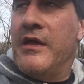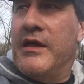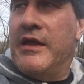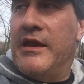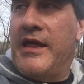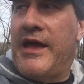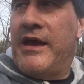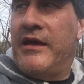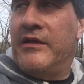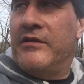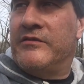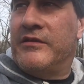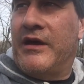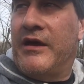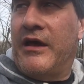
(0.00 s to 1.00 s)
It
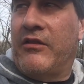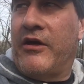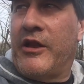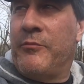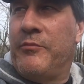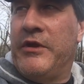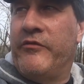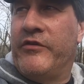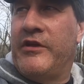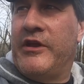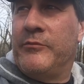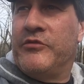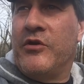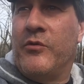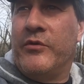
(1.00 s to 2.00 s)
has a lot of beaver
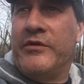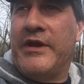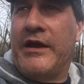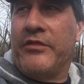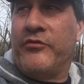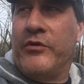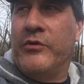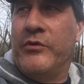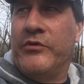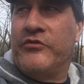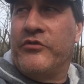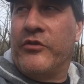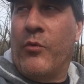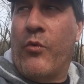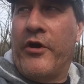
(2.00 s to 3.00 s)
dams going down through it,
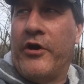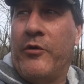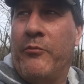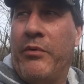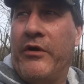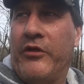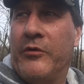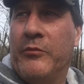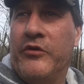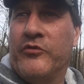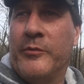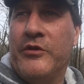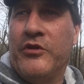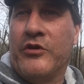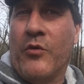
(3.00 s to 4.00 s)
so the water barely
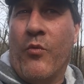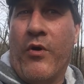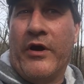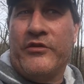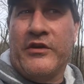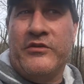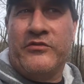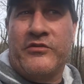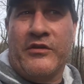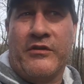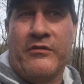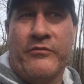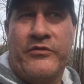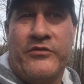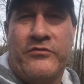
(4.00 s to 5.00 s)
moves. I mean, you can watch, I used
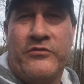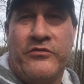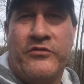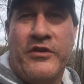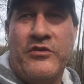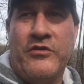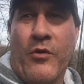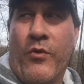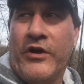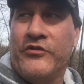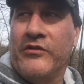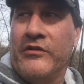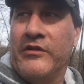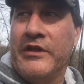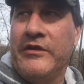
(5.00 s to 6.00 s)
to say you can
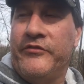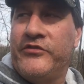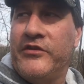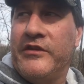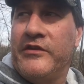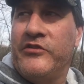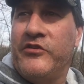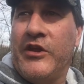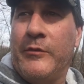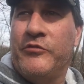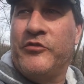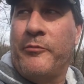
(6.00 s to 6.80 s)
watch a leaf sit in the same